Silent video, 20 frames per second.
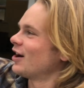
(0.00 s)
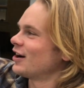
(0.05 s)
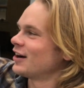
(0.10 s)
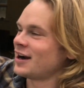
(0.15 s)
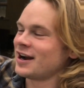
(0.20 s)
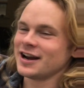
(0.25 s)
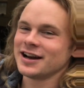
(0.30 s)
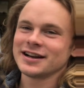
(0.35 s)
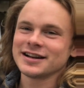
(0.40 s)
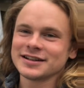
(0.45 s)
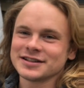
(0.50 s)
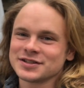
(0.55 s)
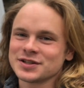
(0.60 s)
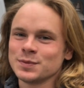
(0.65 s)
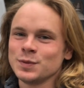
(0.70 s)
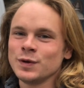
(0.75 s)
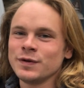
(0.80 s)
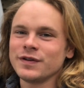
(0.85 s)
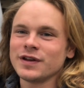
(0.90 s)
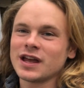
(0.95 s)
Alright, so
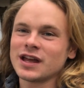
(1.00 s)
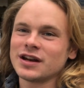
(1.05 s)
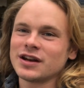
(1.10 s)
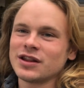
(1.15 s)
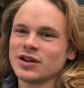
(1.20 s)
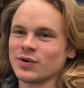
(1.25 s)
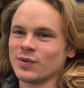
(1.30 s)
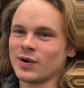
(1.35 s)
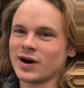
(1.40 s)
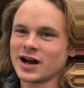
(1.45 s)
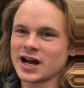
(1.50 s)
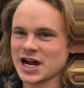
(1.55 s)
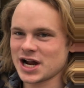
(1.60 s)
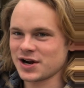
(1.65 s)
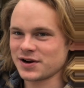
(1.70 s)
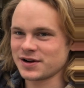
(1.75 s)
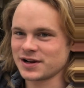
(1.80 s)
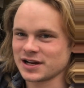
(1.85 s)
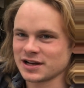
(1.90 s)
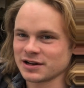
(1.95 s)
moving into the
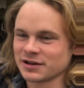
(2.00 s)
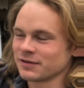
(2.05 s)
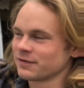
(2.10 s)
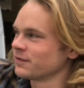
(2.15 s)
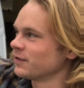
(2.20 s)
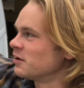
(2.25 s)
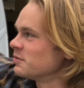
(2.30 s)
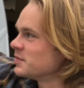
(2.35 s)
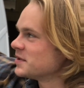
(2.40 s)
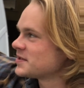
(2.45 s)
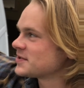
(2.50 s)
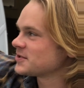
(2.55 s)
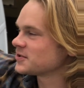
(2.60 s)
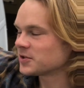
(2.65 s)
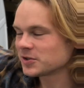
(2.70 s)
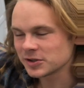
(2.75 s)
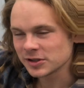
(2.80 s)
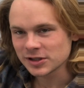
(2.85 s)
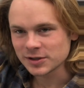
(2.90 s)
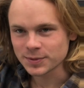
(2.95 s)
wiring from the
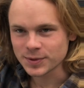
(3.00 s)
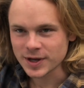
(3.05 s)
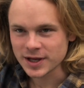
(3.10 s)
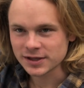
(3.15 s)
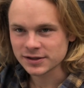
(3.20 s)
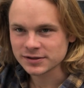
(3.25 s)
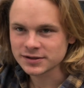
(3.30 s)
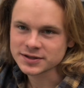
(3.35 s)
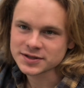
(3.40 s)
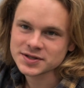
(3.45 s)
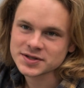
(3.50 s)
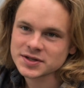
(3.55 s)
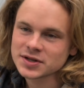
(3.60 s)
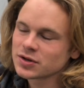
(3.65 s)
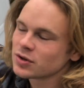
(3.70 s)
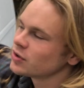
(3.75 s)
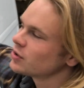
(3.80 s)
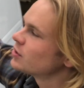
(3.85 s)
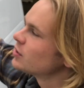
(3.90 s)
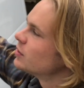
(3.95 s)
solar panels,
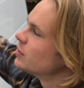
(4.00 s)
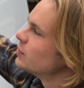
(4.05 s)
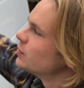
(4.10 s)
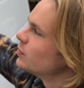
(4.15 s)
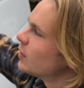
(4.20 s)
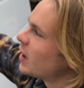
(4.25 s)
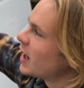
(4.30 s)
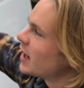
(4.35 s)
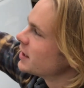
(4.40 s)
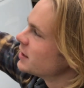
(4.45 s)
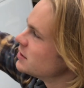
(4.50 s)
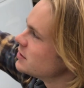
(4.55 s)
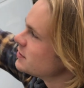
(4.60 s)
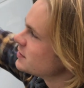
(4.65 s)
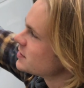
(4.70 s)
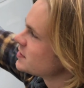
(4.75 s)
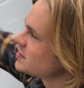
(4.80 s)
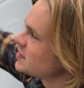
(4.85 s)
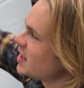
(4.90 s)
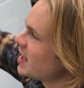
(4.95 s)
I
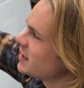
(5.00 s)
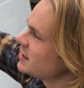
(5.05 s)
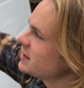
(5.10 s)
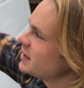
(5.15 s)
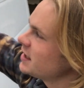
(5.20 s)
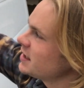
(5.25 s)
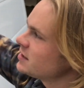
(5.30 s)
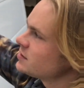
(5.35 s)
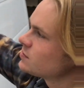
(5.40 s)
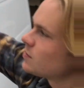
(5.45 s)
used 10 gauge